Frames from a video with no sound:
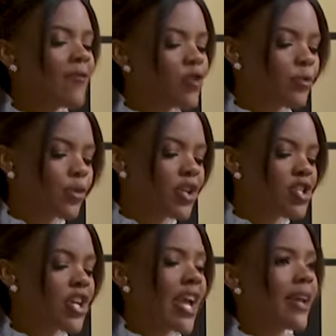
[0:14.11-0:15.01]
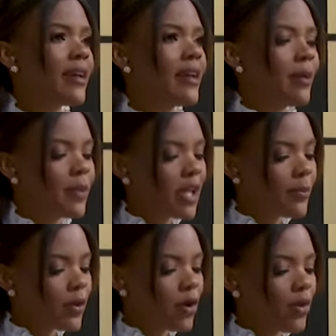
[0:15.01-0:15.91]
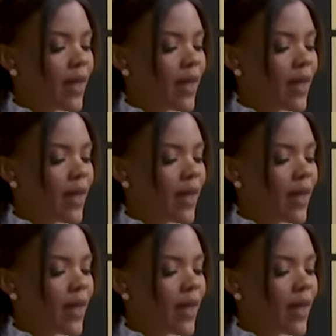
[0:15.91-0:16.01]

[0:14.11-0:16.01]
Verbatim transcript: have to appreciate people